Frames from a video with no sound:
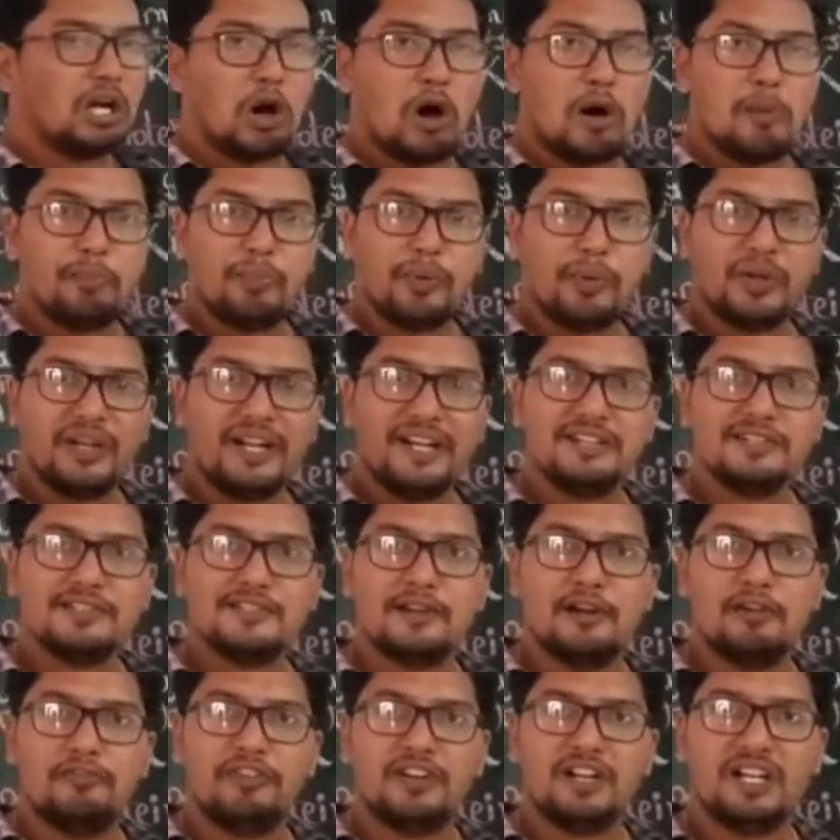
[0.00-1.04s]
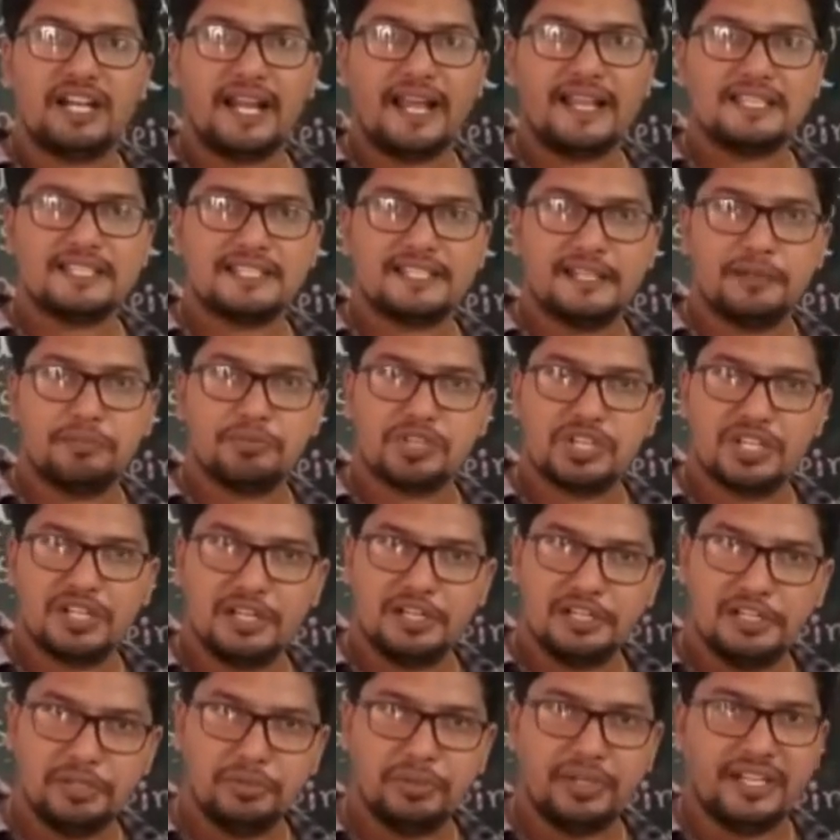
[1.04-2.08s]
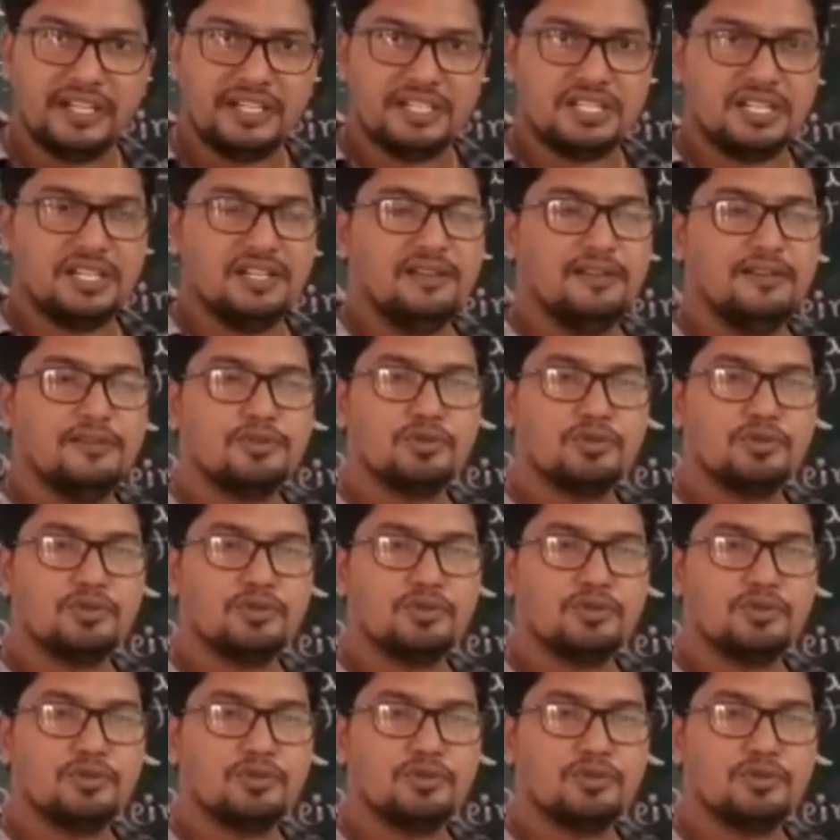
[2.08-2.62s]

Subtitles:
components of a transcriptional unit?